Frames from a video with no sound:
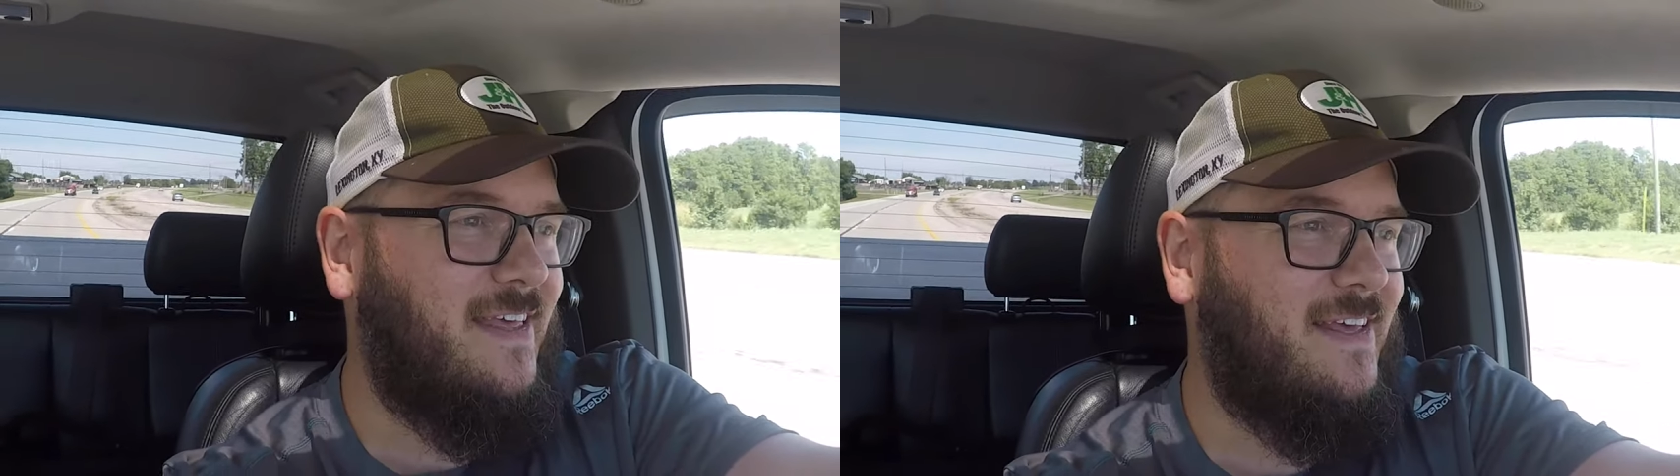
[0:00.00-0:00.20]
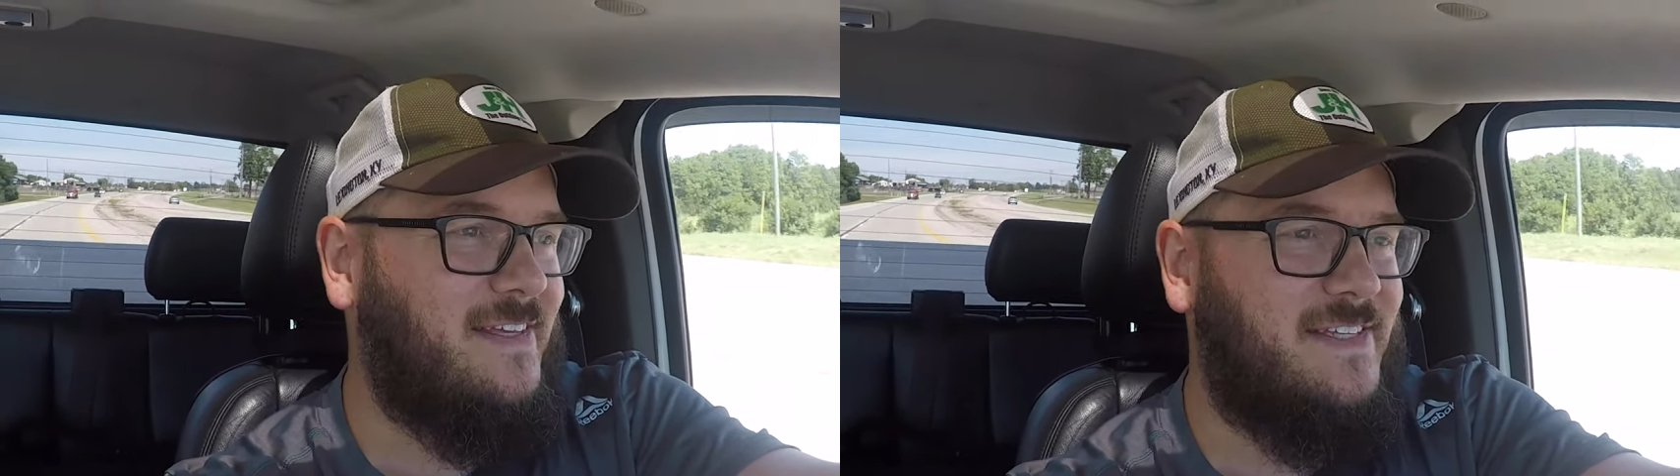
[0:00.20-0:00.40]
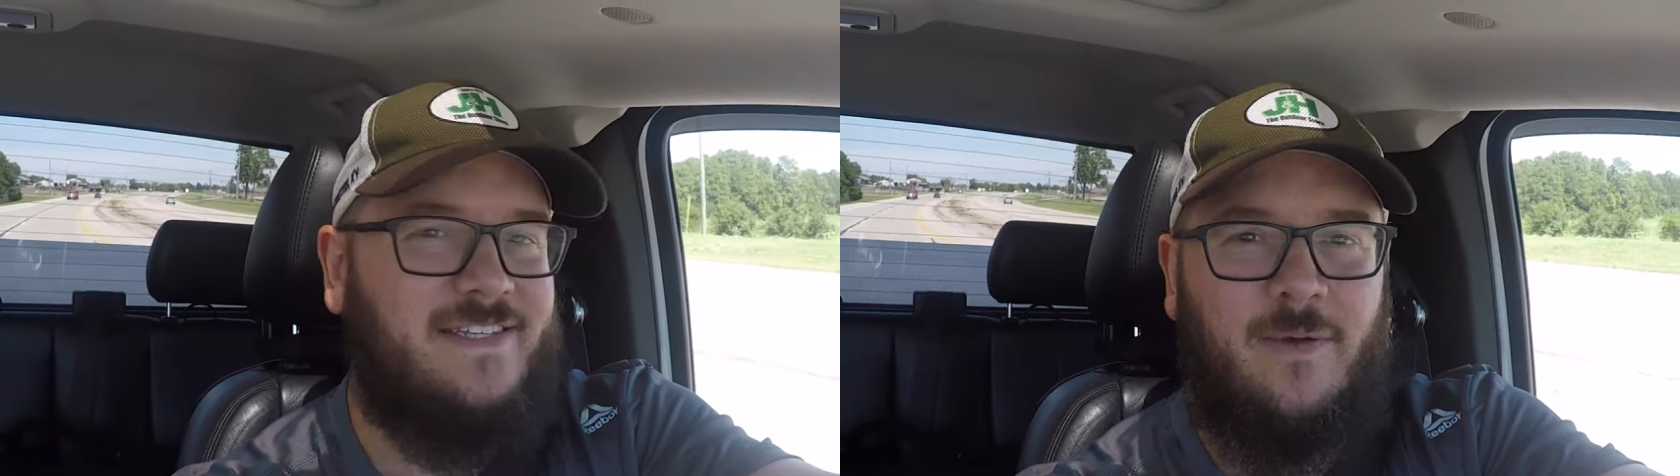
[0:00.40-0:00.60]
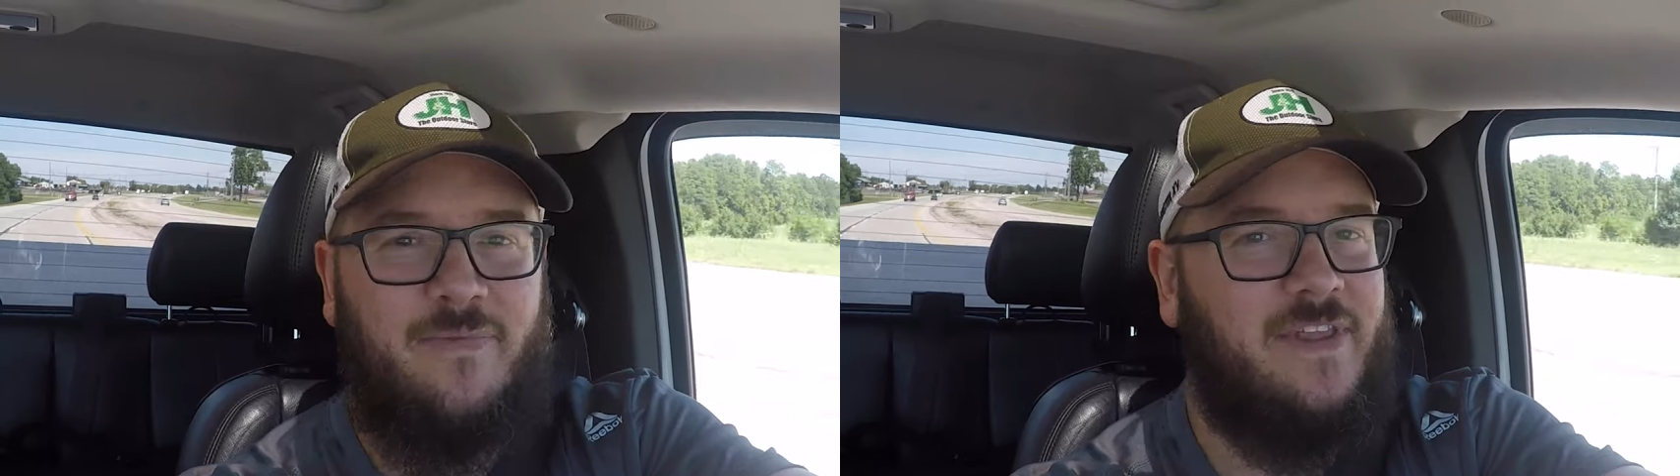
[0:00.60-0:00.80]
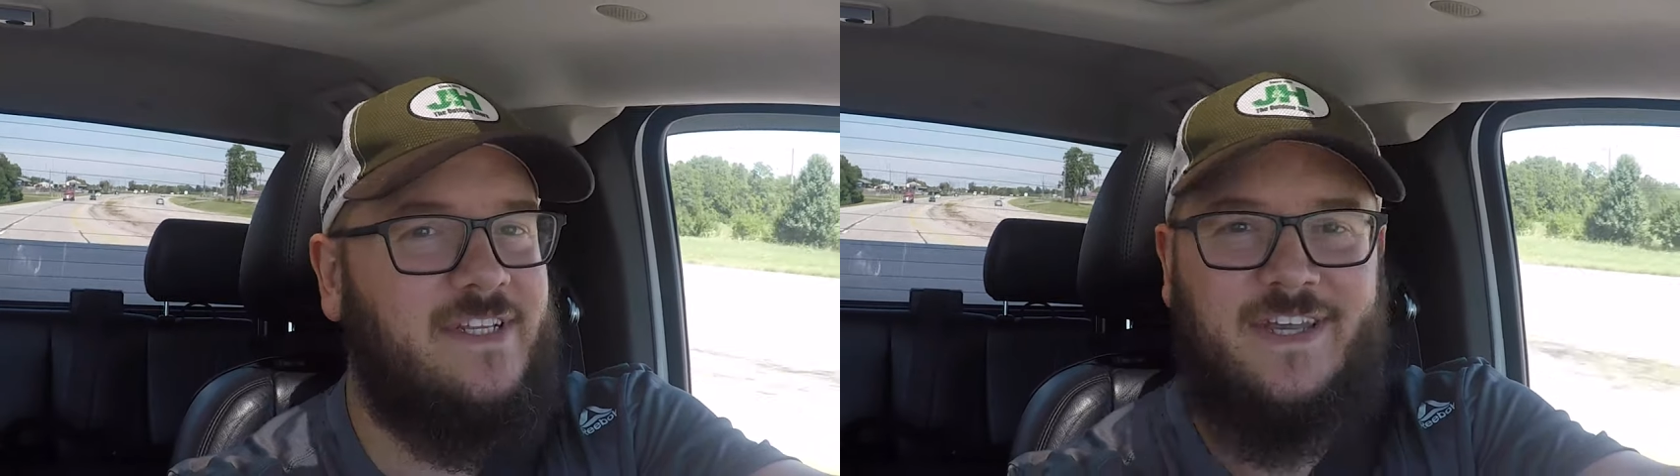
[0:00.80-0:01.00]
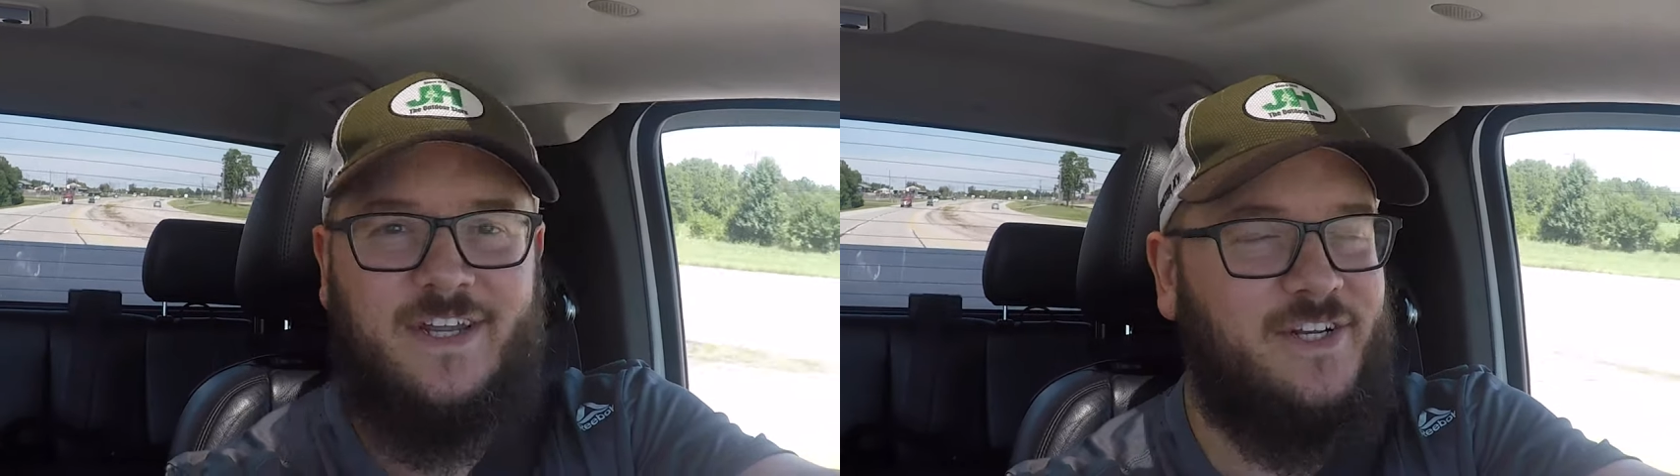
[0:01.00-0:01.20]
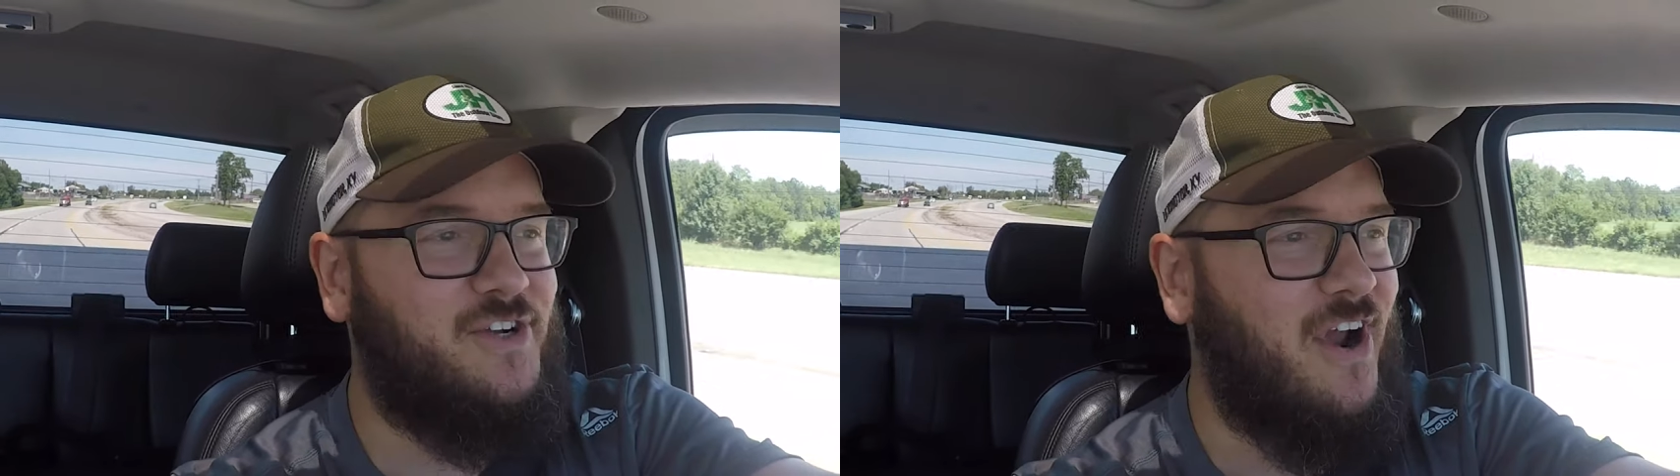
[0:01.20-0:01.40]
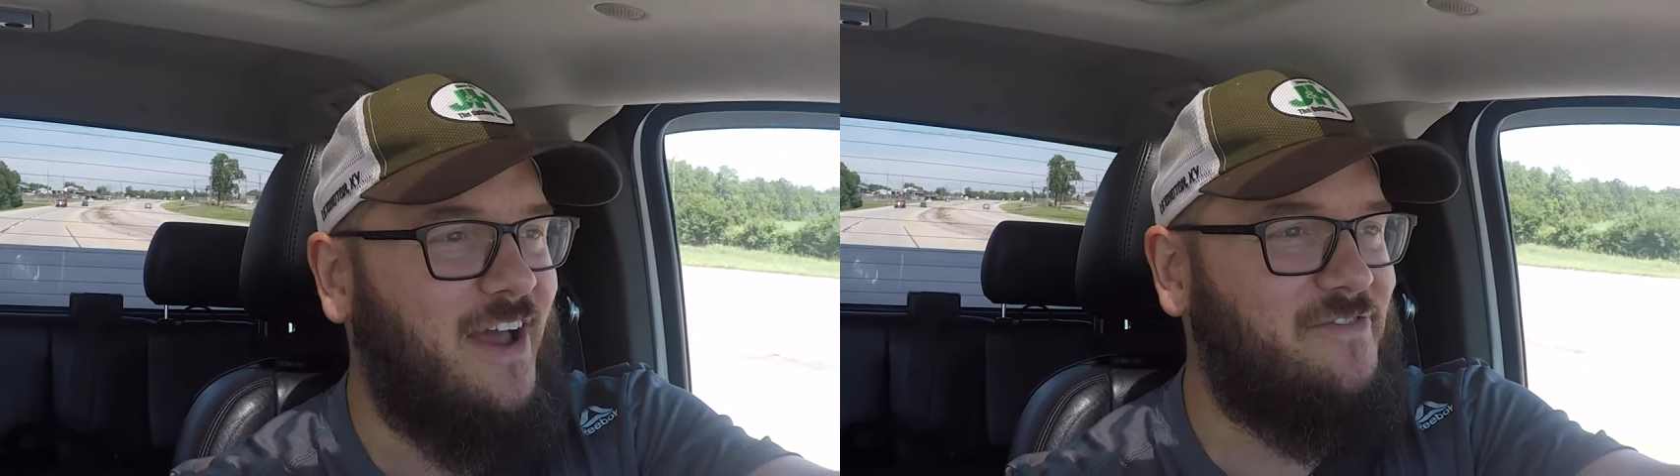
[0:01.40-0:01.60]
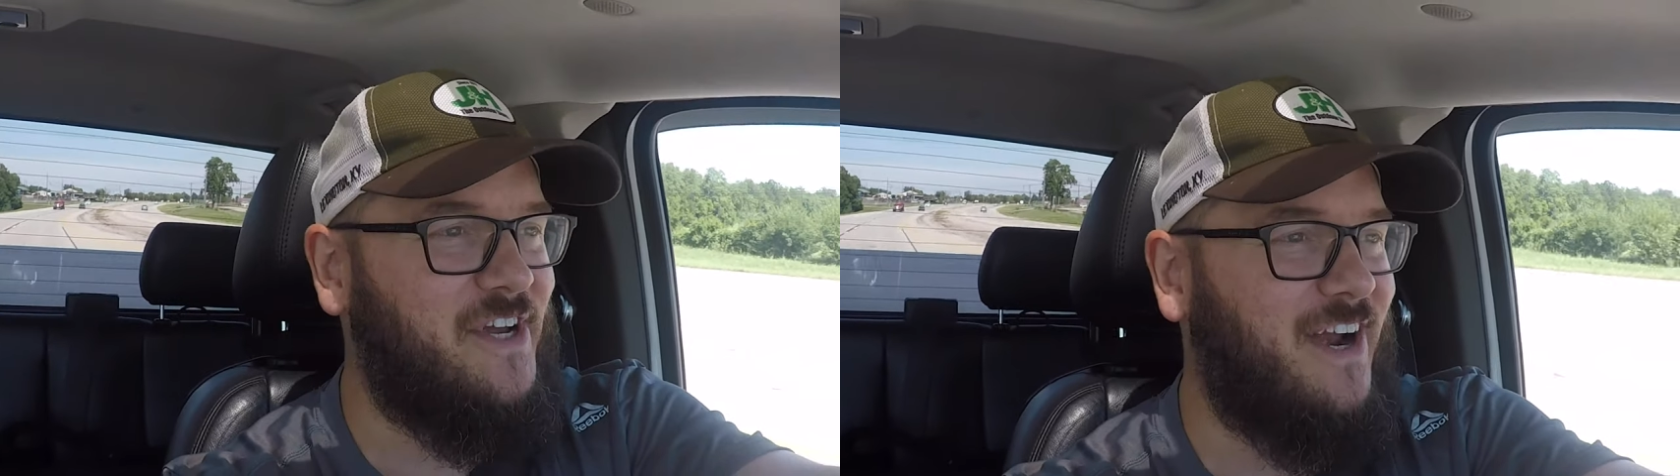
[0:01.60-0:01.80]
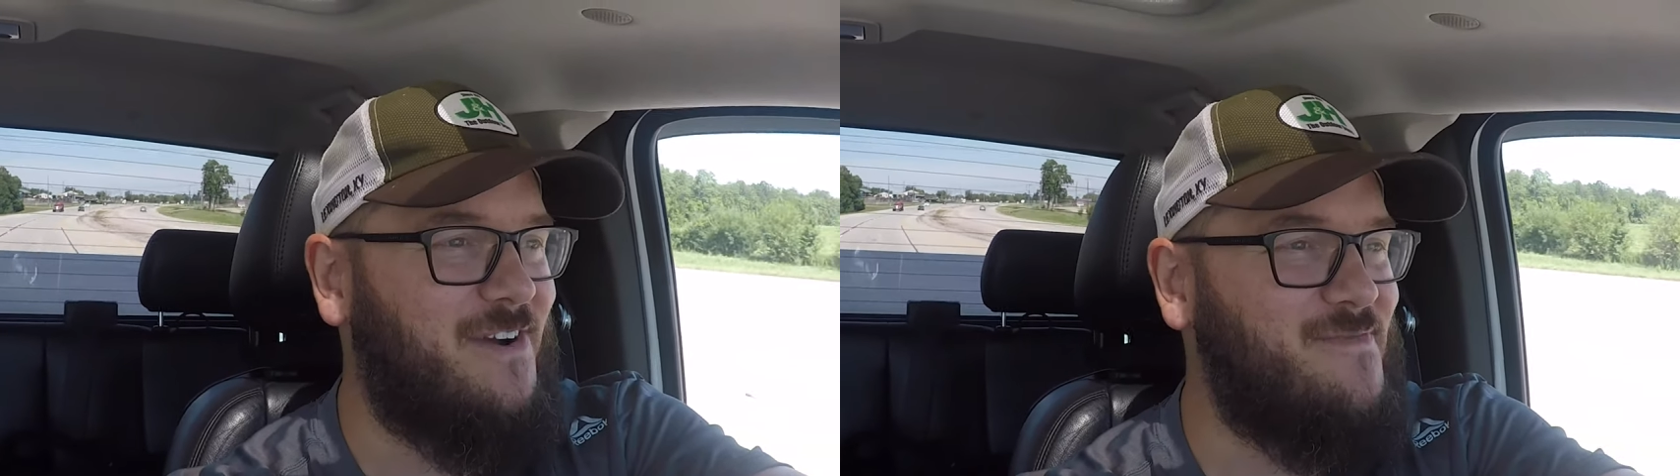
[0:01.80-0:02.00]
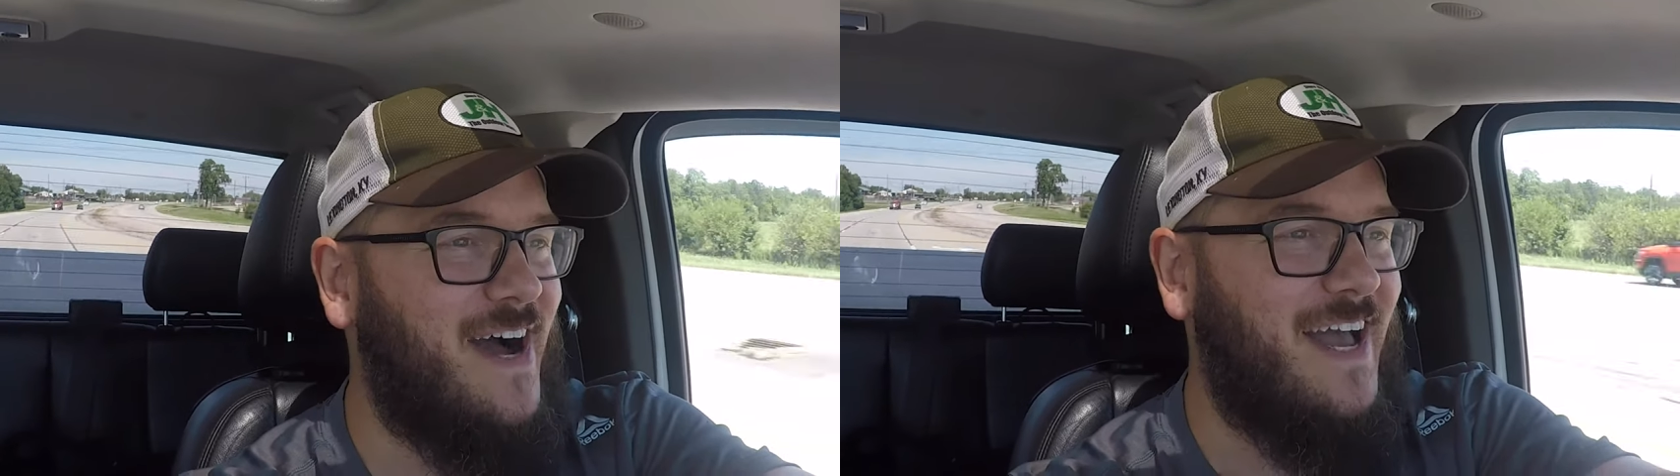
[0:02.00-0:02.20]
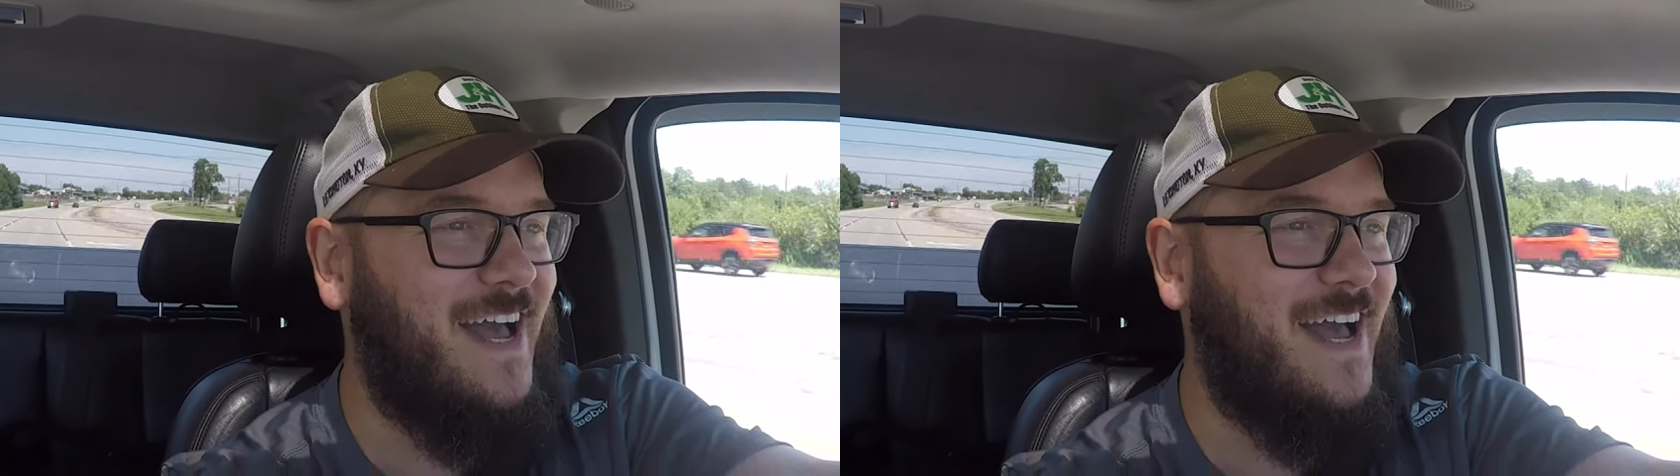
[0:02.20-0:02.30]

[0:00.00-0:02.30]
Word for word: is something that's going to drive Jeremiah